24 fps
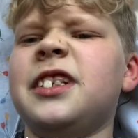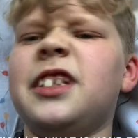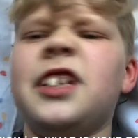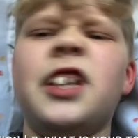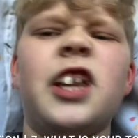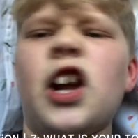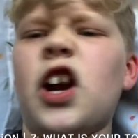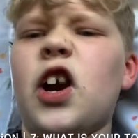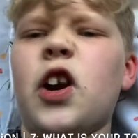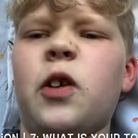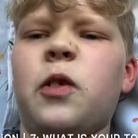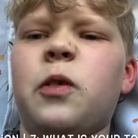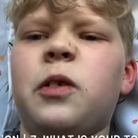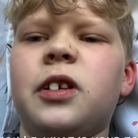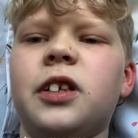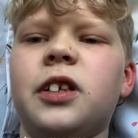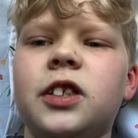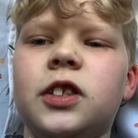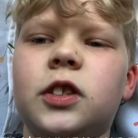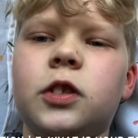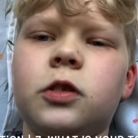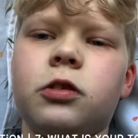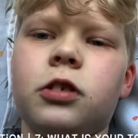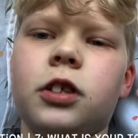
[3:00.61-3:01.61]
No,
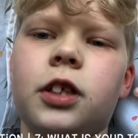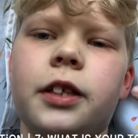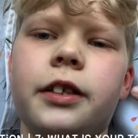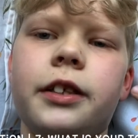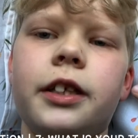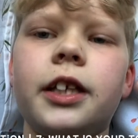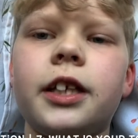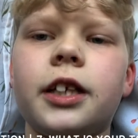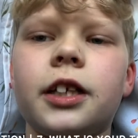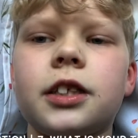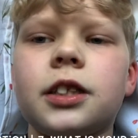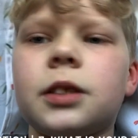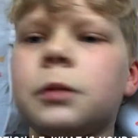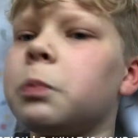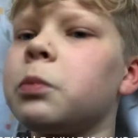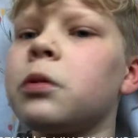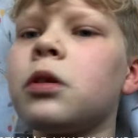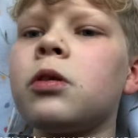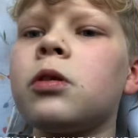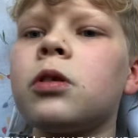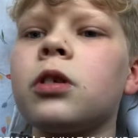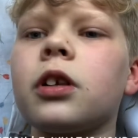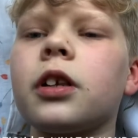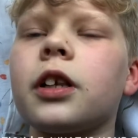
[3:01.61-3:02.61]
Dora the
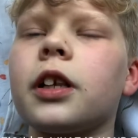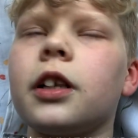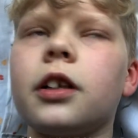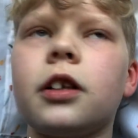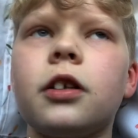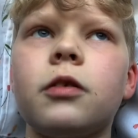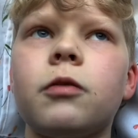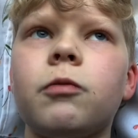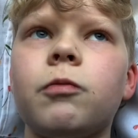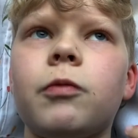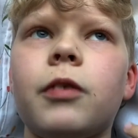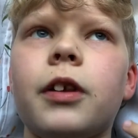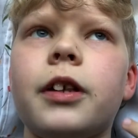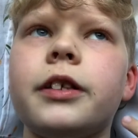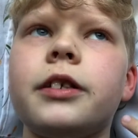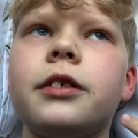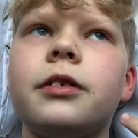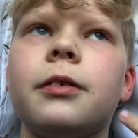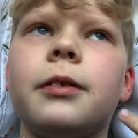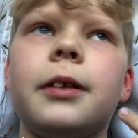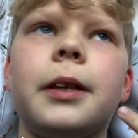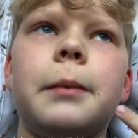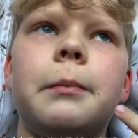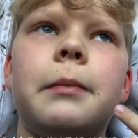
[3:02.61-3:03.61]
Explorer,
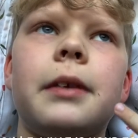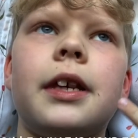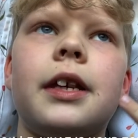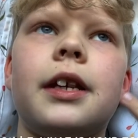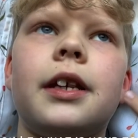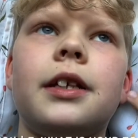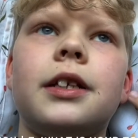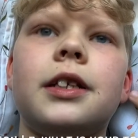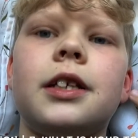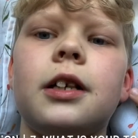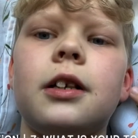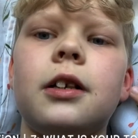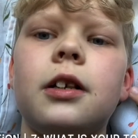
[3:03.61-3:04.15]
Rescue Me.